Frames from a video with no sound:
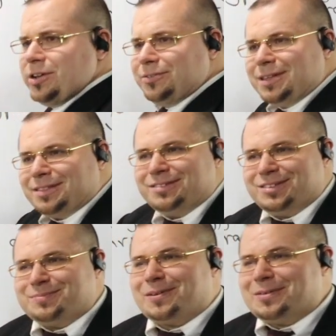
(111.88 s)
that this
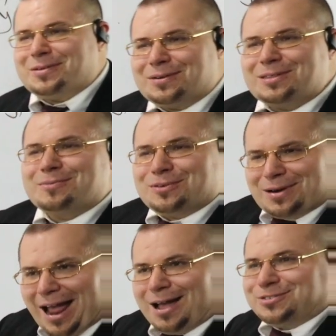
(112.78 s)
is probably one of the more
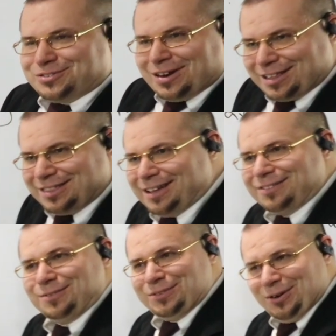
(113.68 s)
abstract things
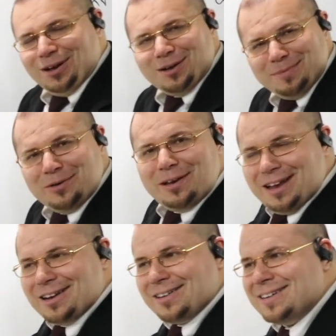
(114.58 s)
we'll talk about
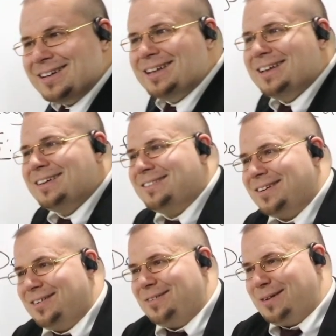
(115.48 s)
here.
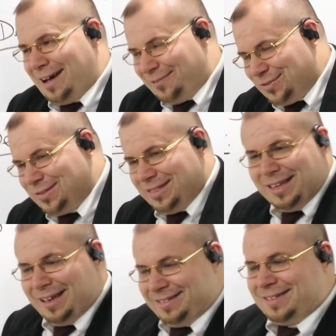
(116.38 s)
So after
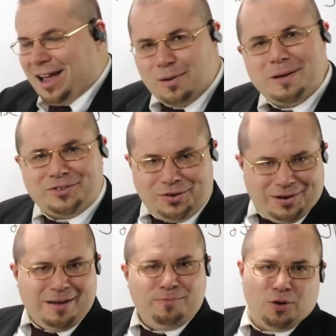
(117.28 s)
this, I'll be
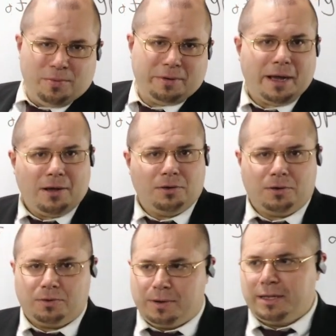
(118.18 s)
talking more about
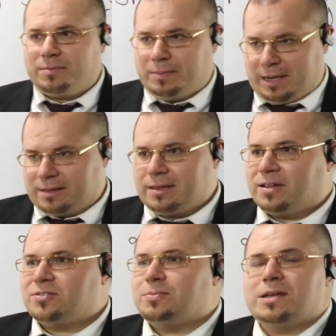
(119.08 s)
algorithmic
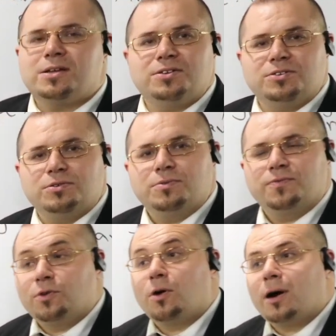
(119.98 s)
things we can do
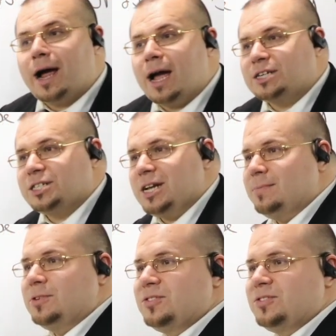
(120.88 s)
for our hash table. So we'll